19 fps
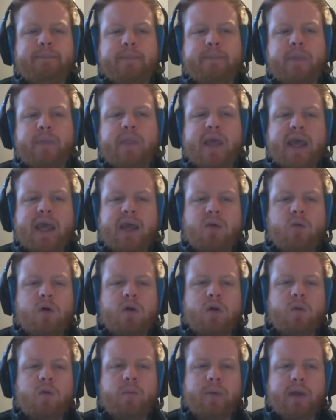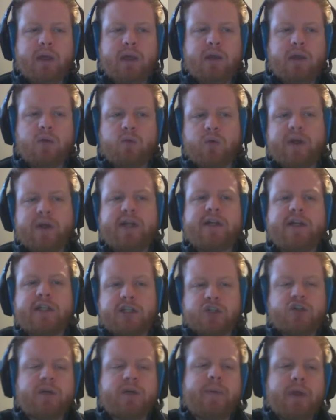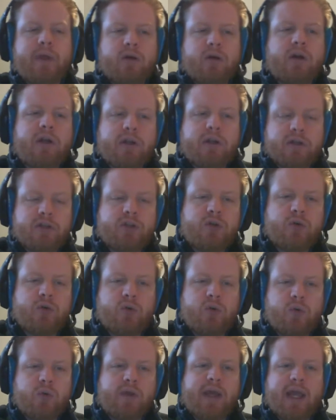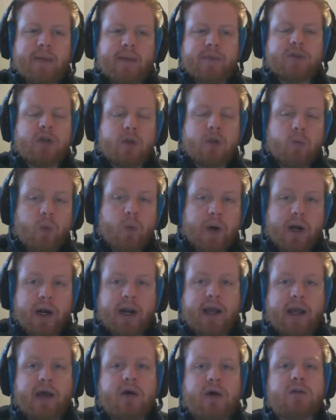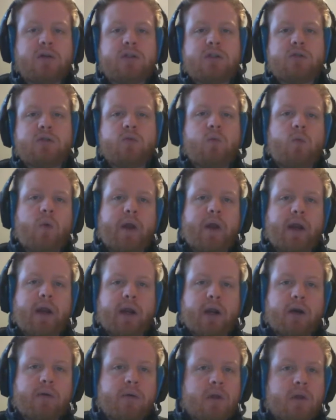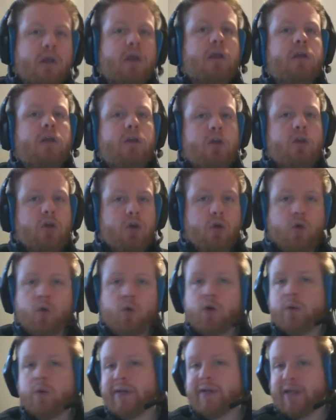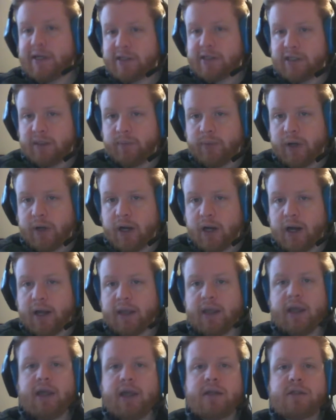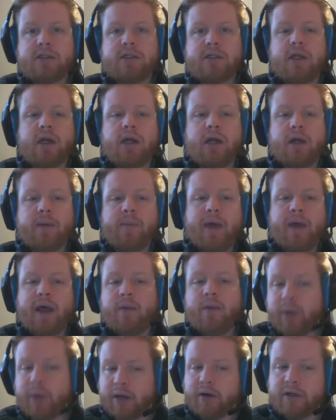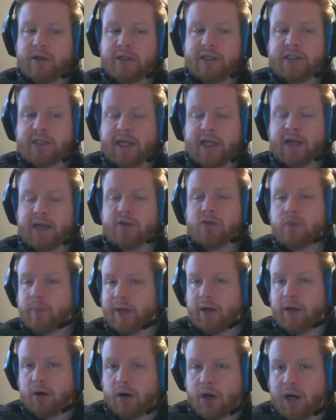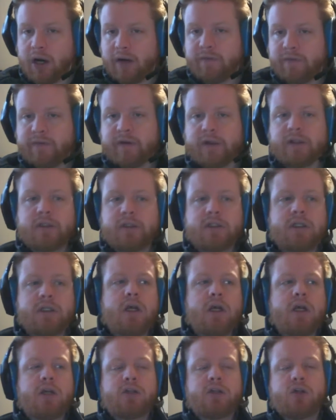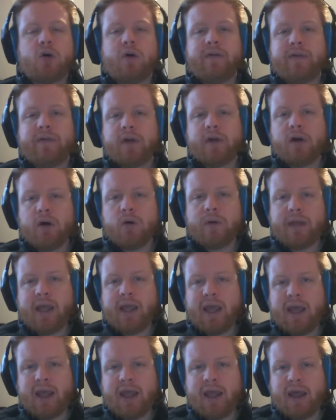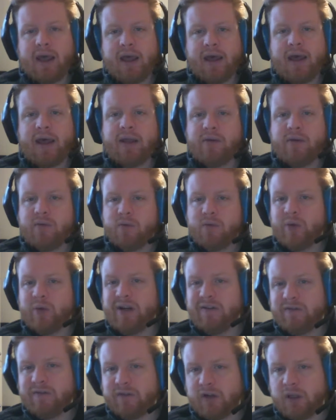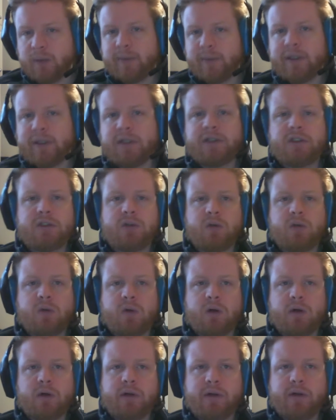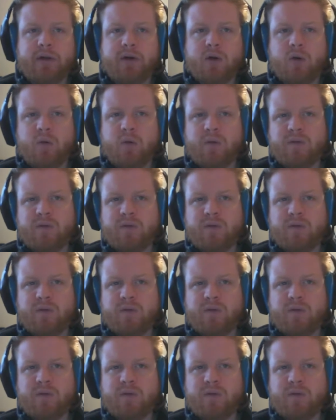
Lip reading: They will be redistributed to the Amazon warehouse where you could potentially buy it at better discounts or better offers. So if you're okay at refurbished or, you know,